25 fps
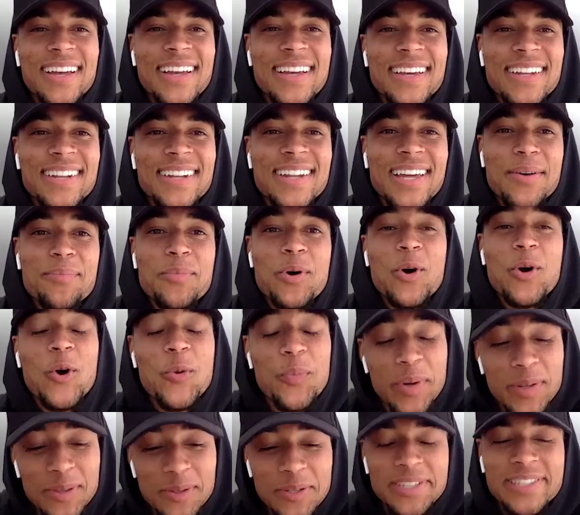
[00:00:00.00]
and I'm
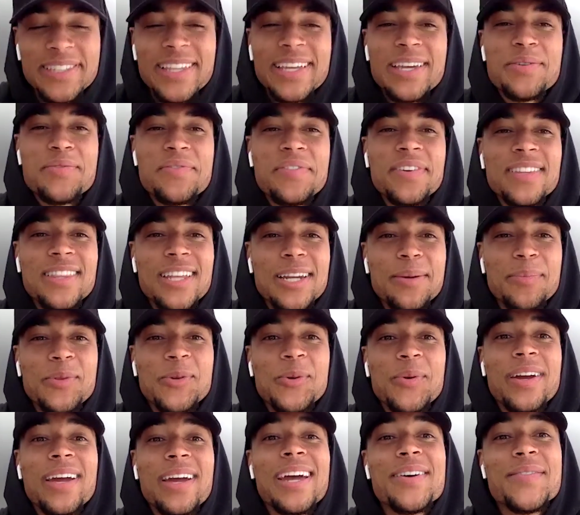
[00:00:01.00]
hoping to stay fit. I'm
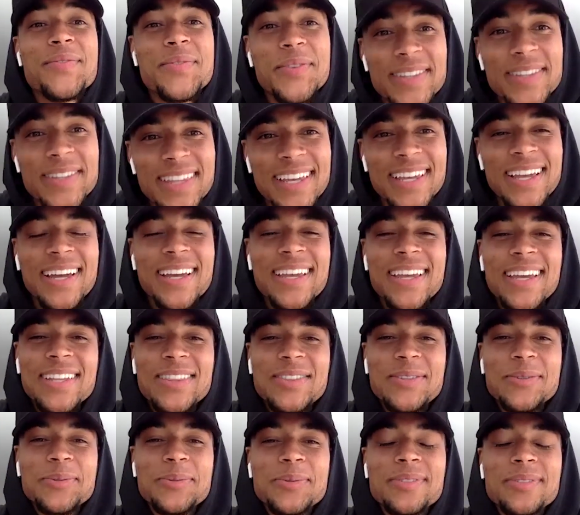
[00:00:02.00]
doing everything I can
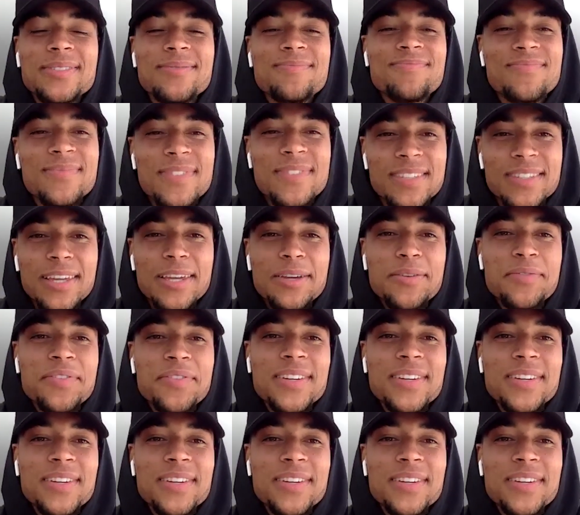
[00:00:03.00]
to stay